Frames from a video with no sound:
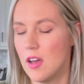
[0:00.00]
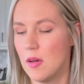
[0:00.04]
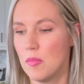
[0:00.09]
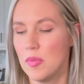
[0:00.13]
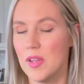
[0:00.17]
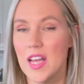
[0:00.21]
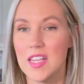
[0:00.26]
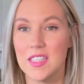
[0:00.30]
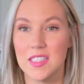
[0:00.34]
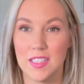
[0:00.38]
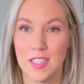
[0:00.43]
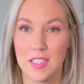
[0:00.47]

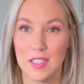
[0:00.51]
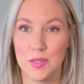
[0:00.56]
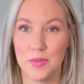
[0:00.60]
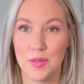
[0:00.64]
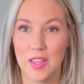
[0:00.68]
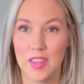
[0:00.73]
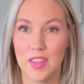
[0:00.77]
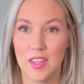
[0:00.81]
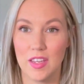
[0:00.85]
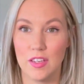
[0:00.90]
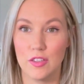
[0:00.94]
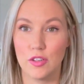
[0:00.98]
blessed us
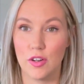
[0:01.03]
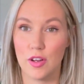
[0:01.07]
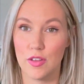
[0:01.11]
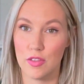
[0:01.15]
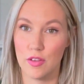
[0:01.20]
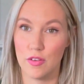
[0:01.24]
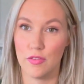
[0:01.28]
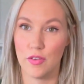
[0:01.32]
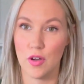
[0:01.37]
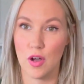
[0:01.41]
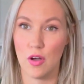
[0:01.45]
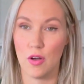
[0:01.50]
with during
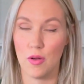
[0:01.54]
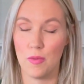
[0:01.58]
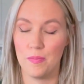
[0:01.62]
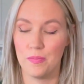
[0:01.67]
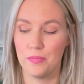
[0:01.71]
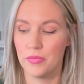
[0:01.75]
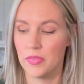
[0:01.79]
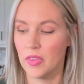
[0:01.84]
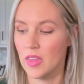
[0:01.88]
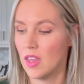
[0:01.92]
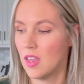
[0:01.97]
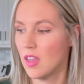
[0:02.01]
the fall.